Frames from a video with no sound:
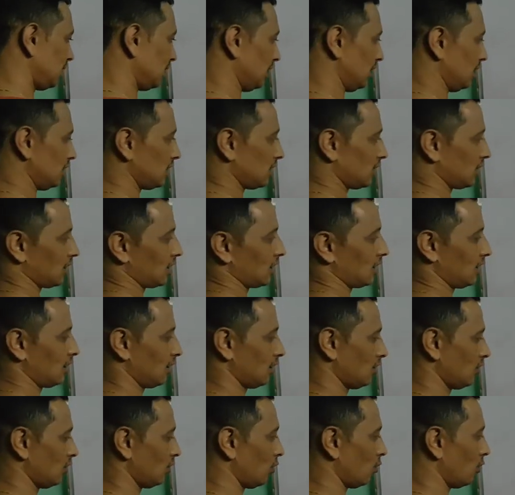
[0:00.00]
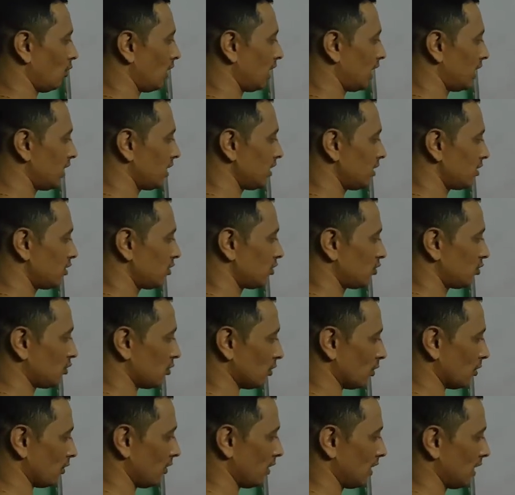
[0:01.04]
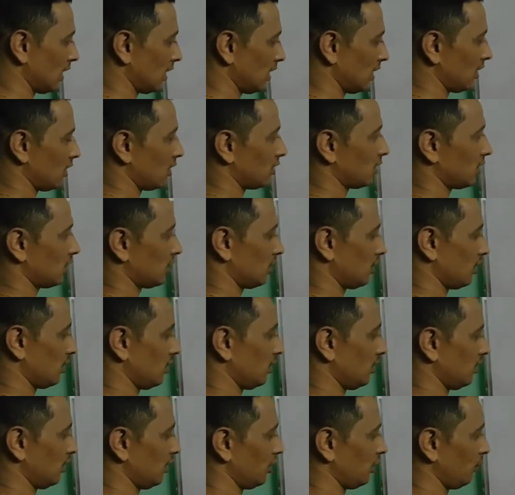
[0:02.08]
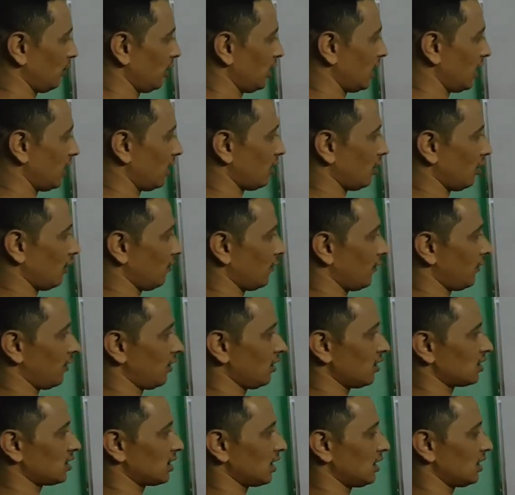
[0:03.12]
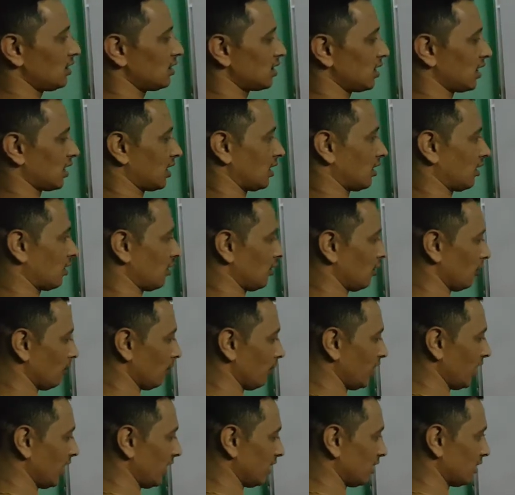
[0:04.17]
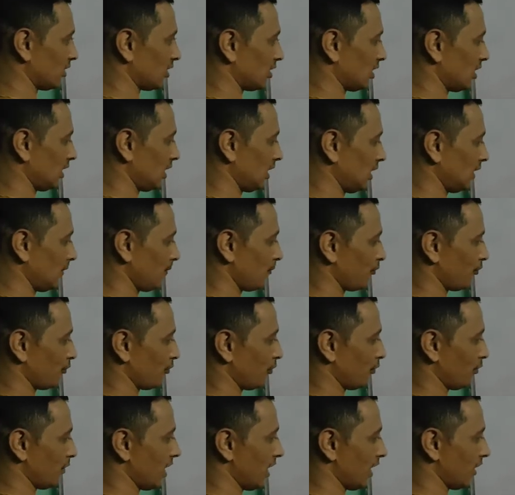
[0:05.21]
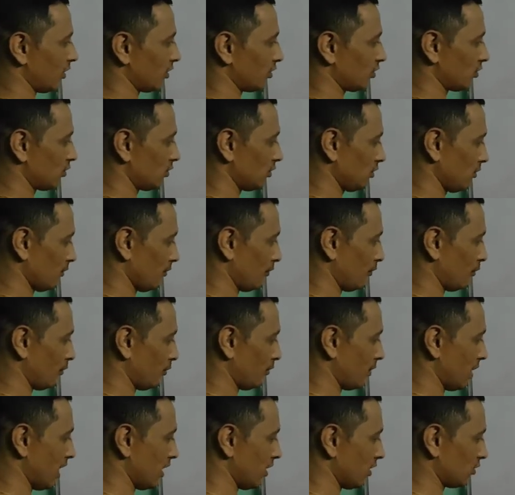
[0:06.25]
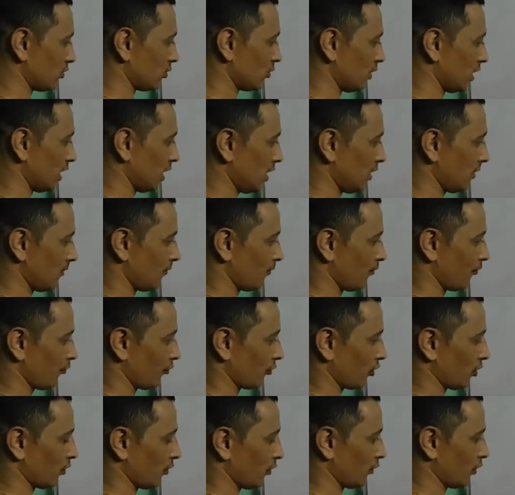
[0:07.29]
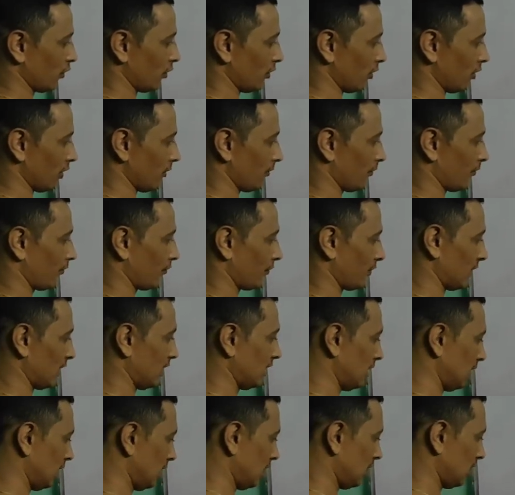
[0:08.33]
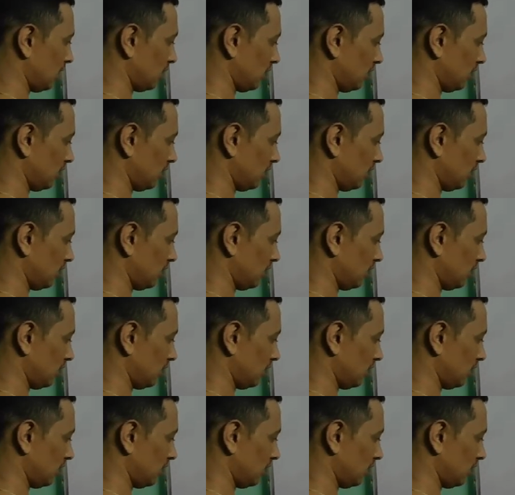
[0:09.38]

is 1, 2. Determinant of first and second column, that is 3 minus 2 minus 1, 4. So